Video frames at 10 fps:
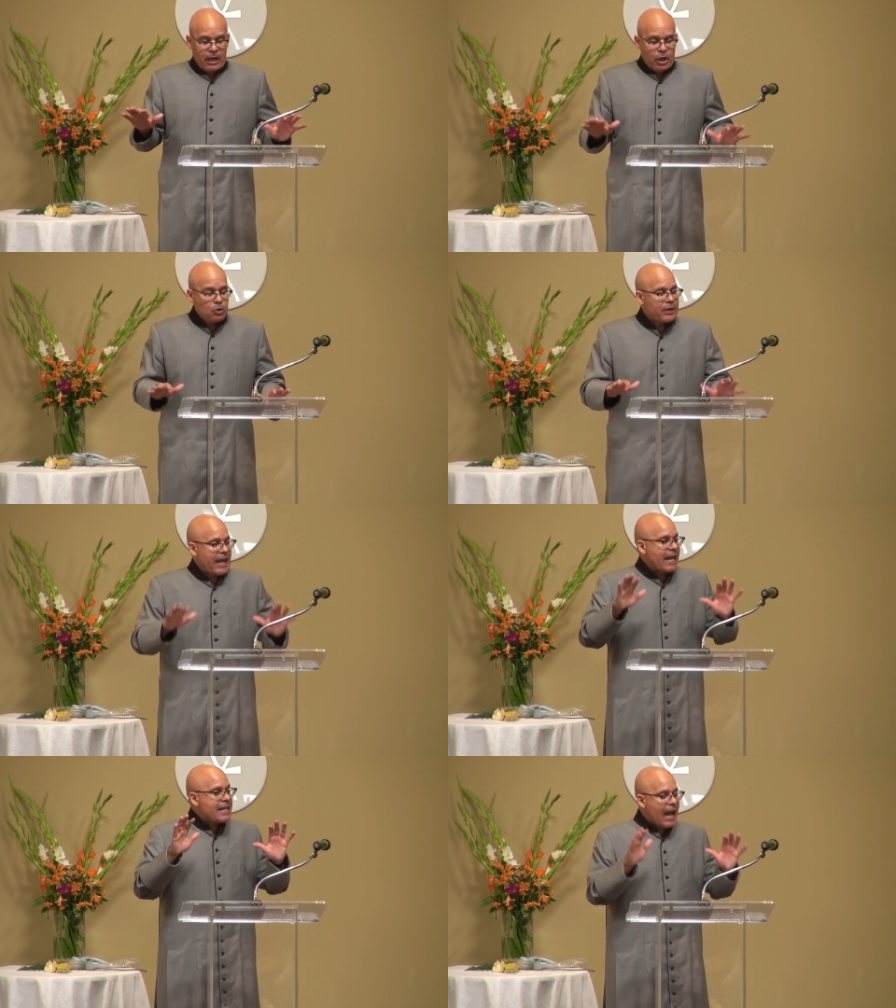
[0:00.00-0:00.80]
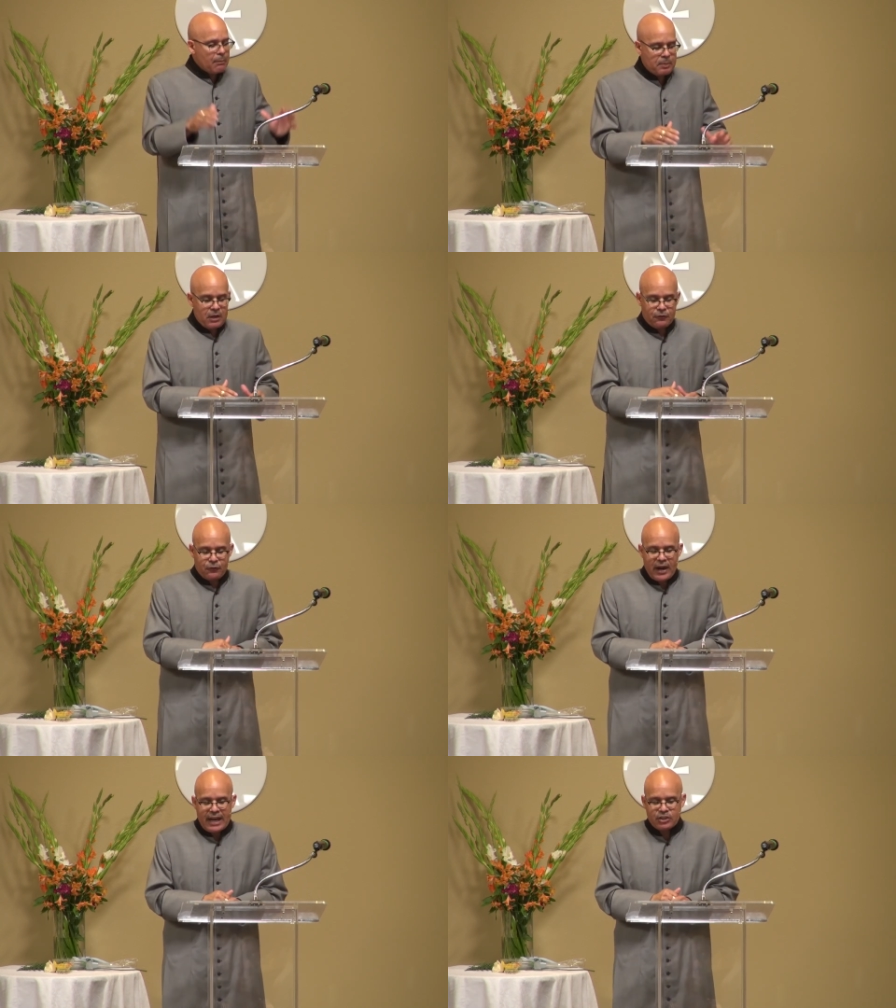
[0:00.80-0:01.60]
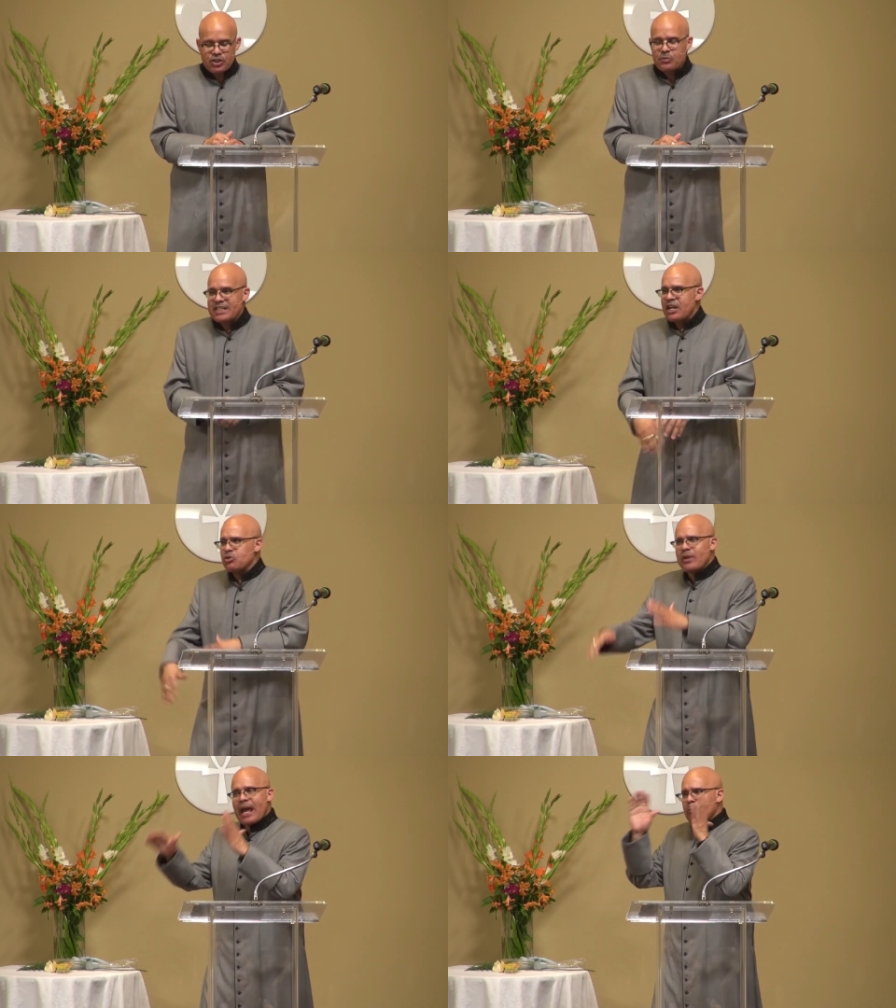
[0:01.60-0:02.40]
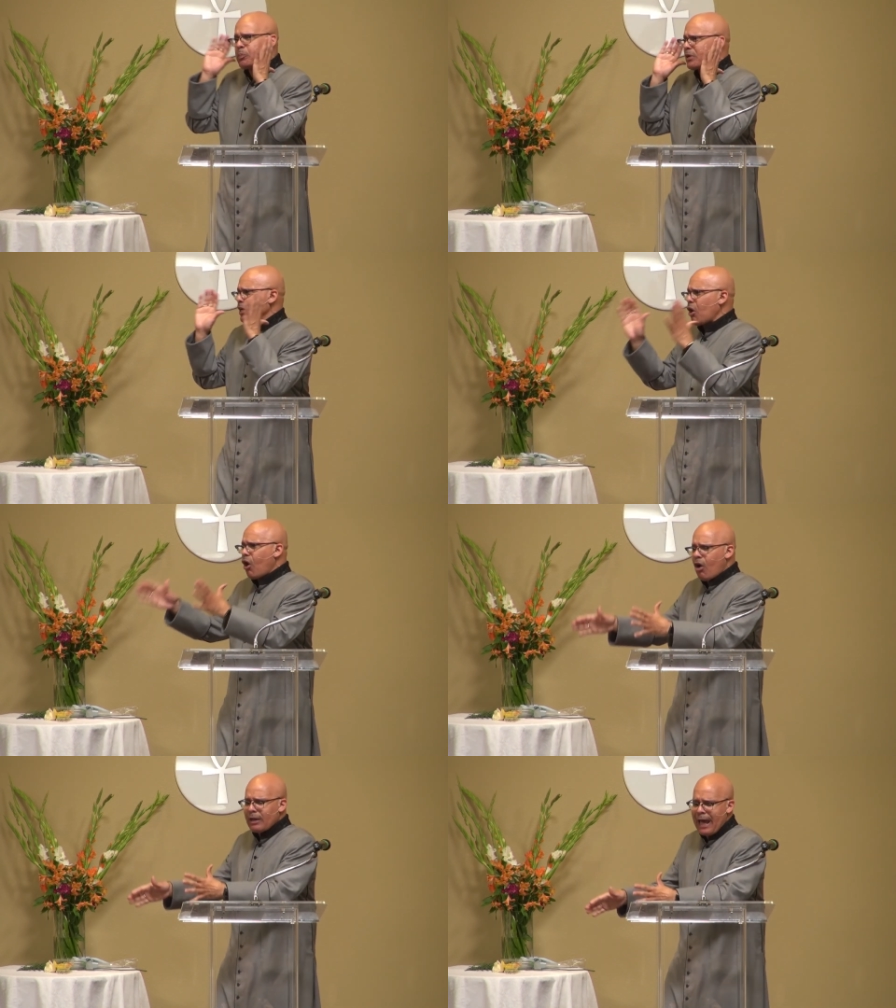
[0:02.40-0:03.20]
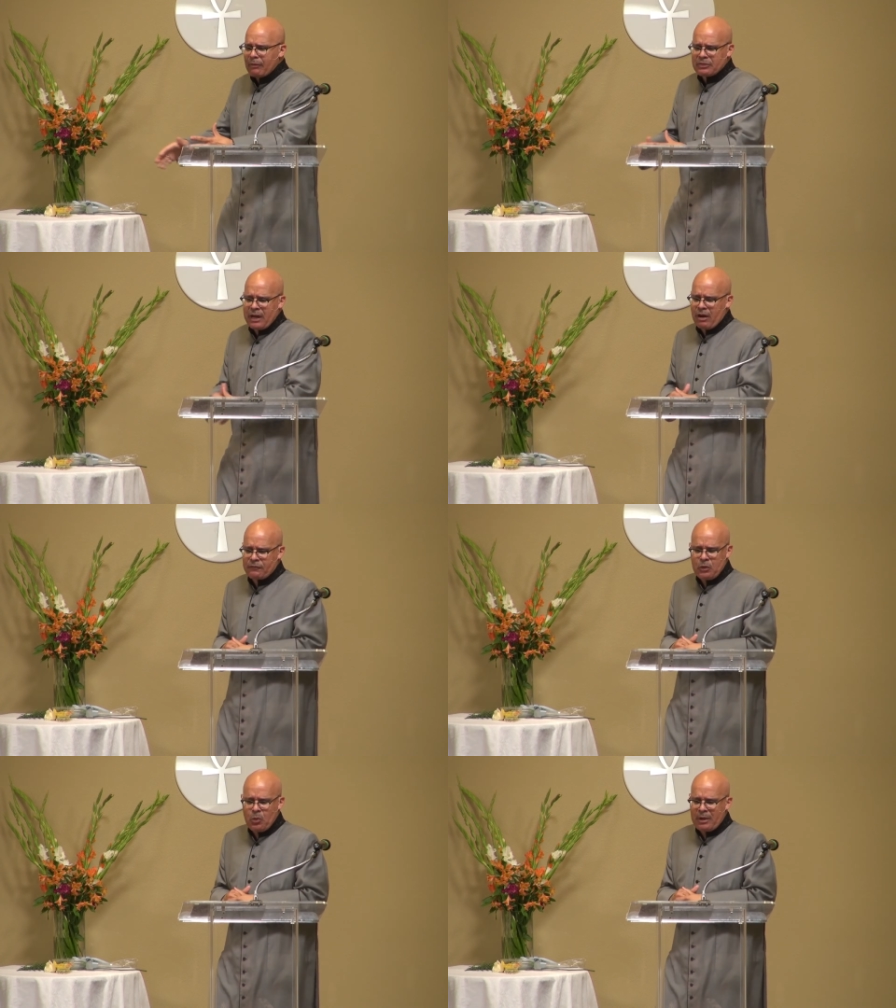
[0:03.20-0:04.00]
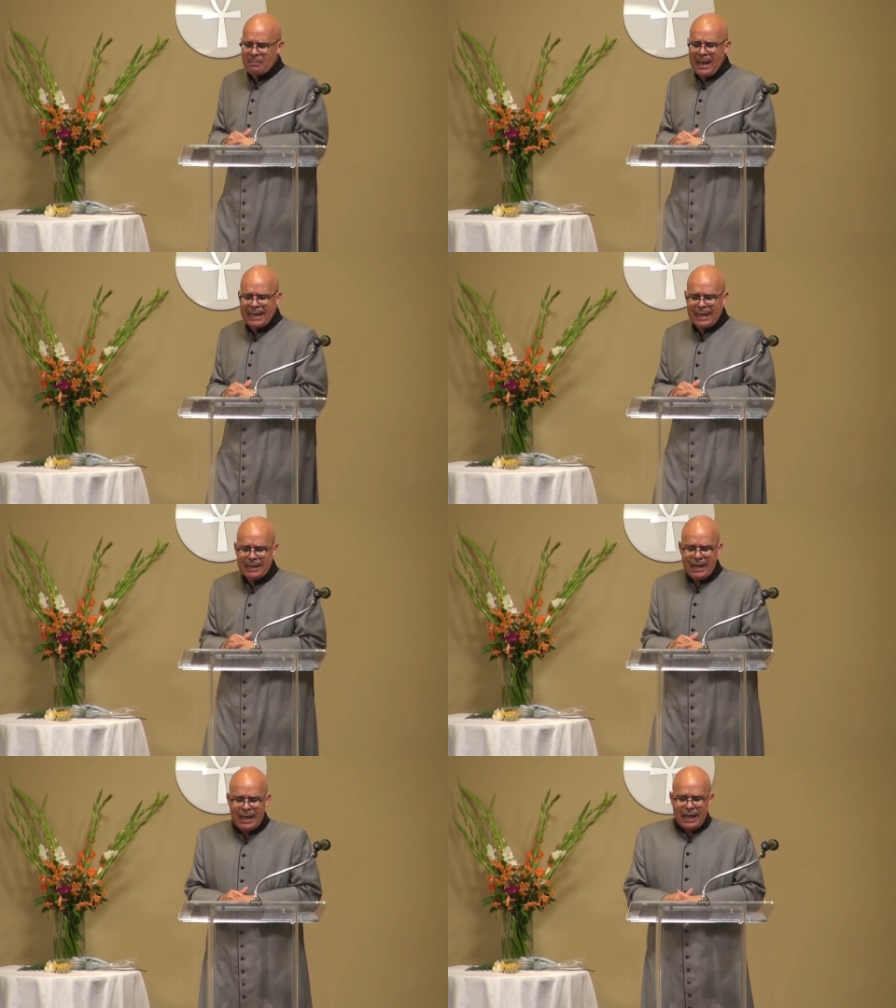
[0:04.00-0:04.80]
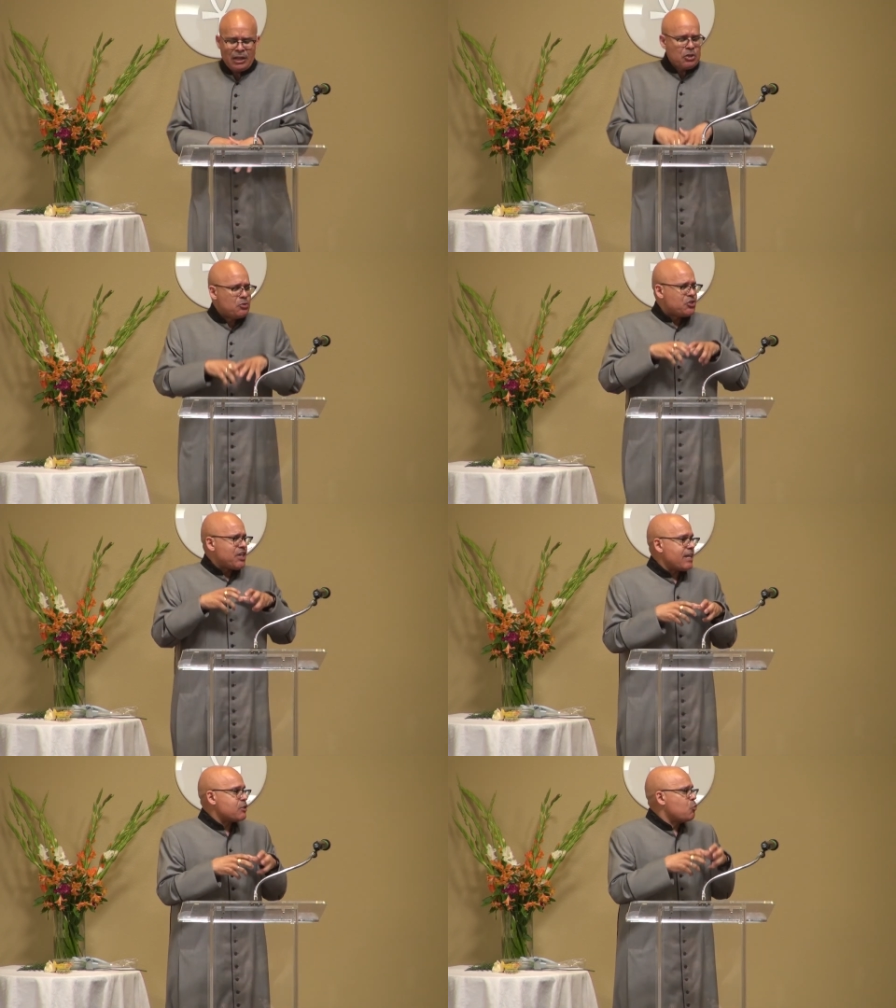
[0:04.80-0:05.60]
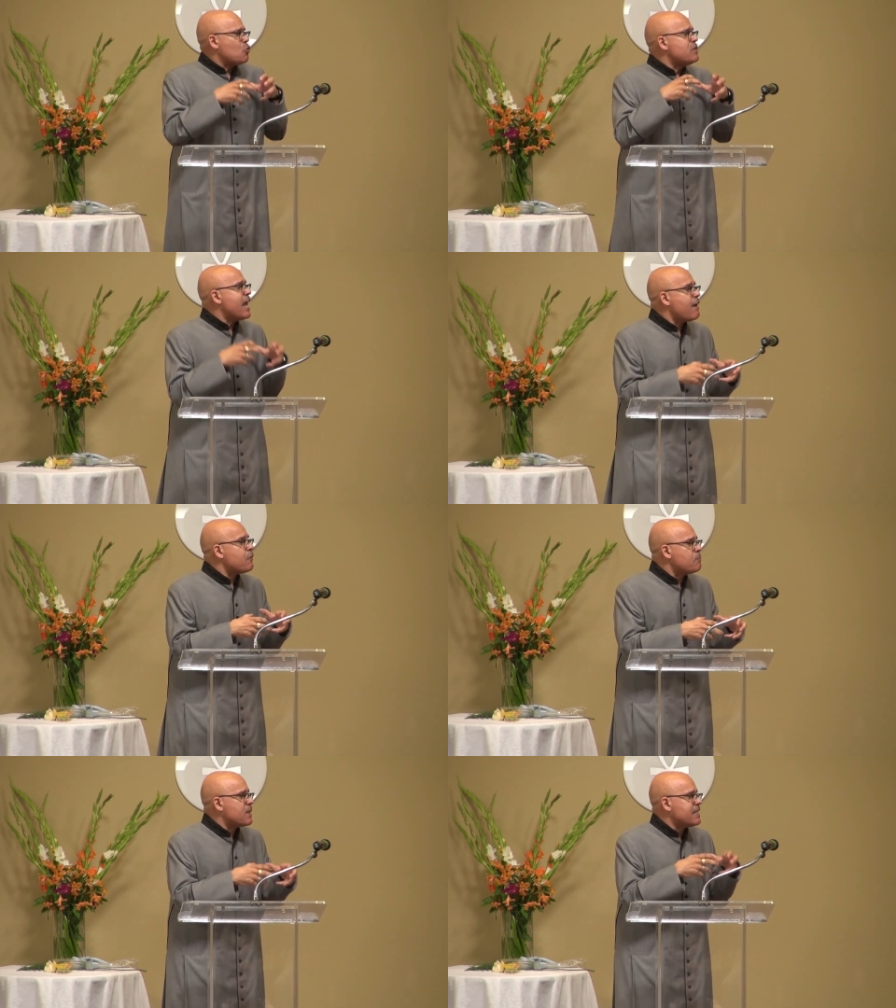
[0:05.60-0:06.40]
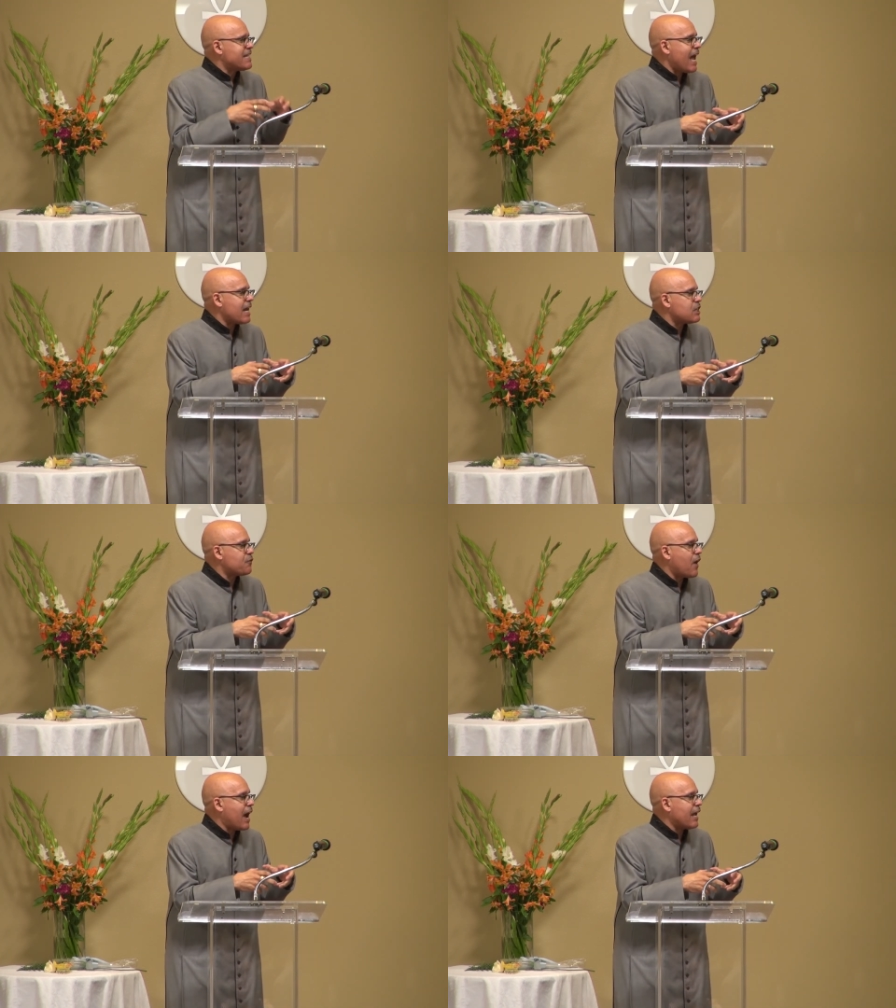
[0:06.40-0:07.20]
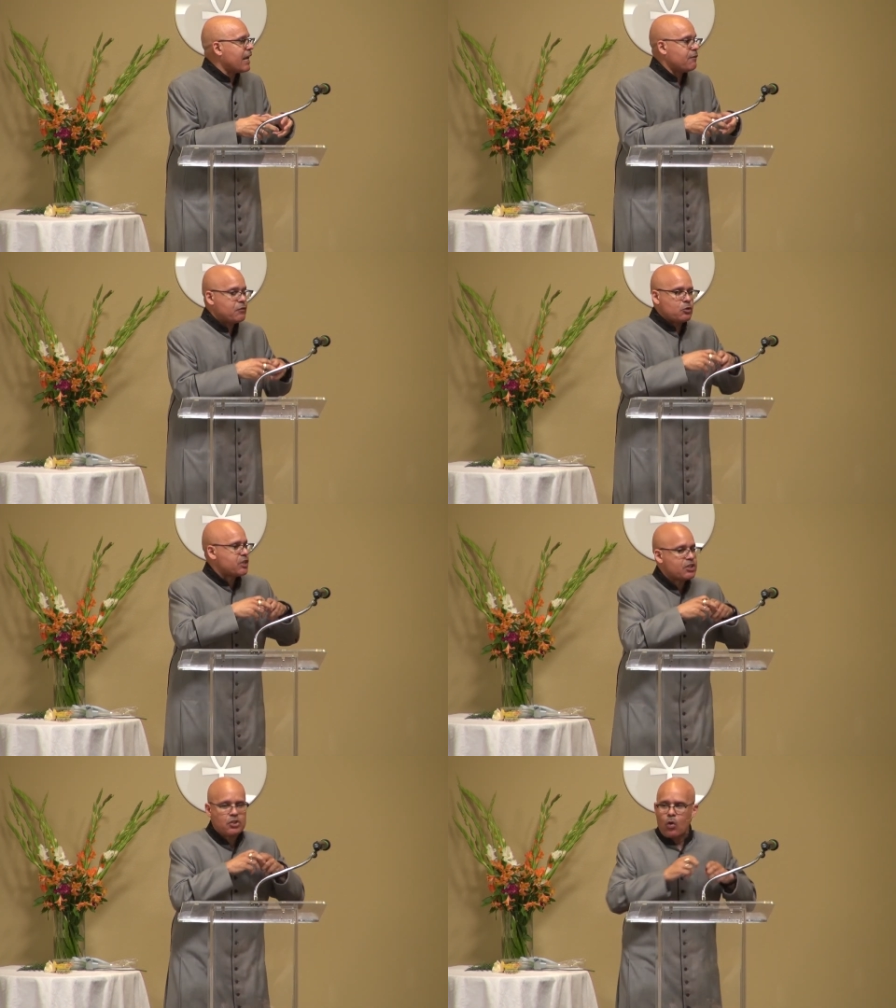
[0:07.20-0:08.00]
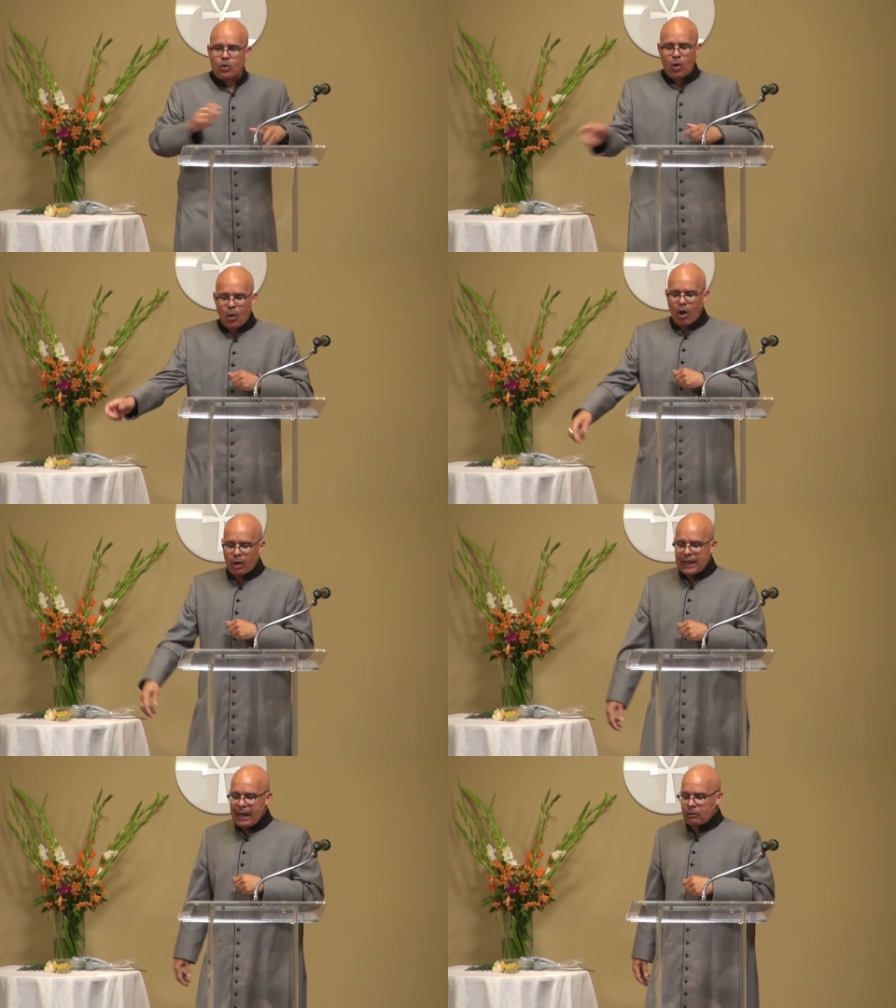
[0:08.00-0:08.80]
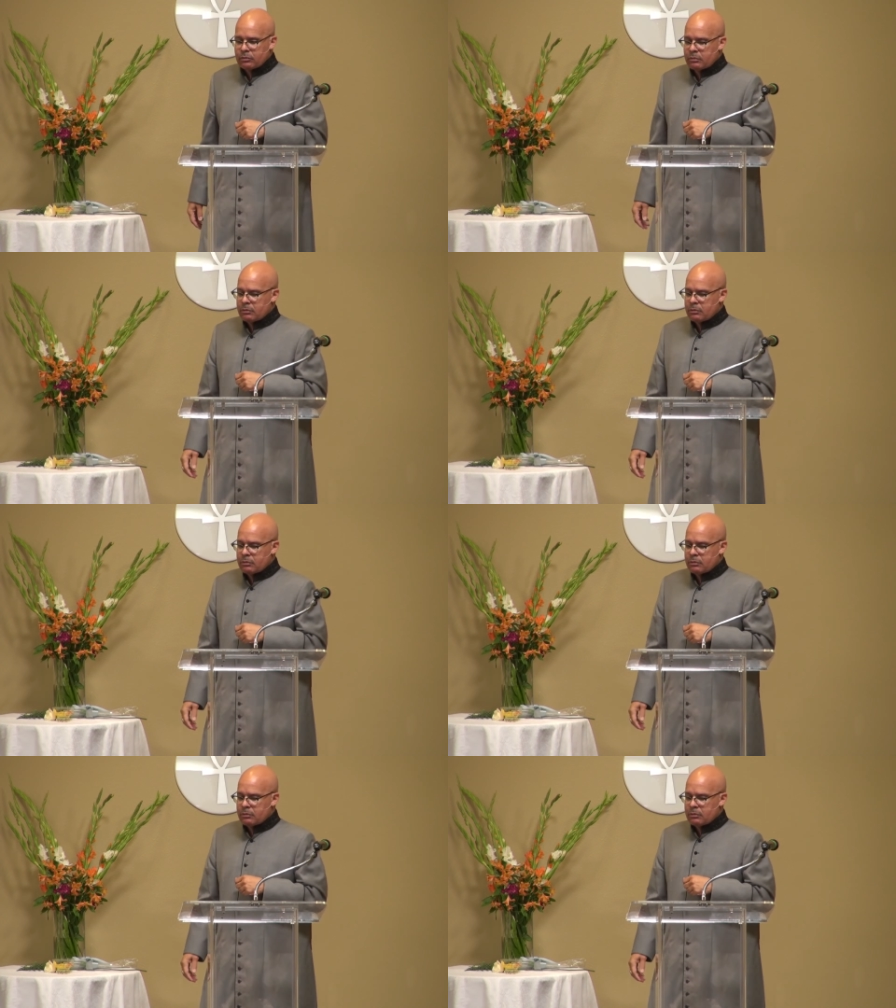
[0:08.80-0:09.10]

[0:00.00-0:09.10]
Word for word: You cannot be afraid. She said, you gotta put it all out there if you wanna make it. You just will never be satisfied if you just don't go all out.